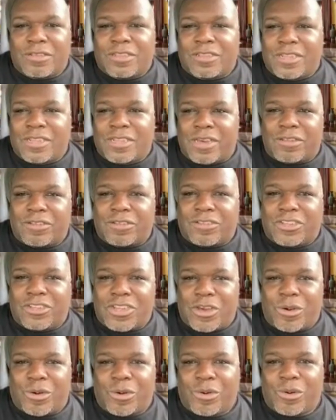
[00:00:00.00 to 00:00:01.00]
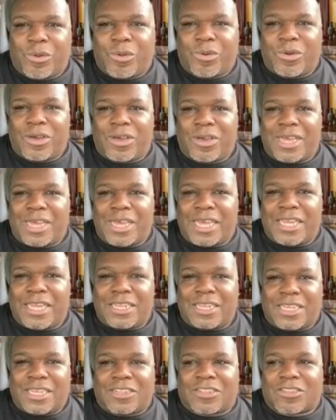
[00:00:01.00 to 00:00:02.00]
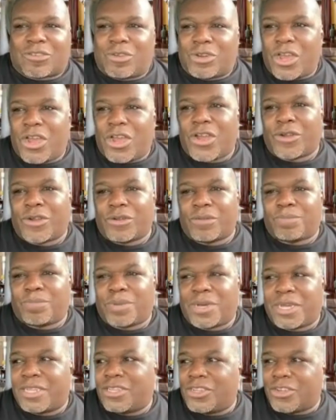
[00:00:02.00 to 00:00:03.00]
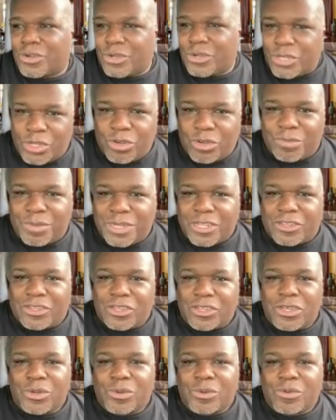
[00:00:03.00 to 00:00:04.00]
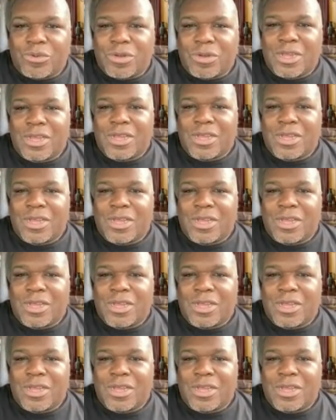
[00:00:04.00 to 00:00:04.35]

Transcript: So it's gonna hurt, but you're human too.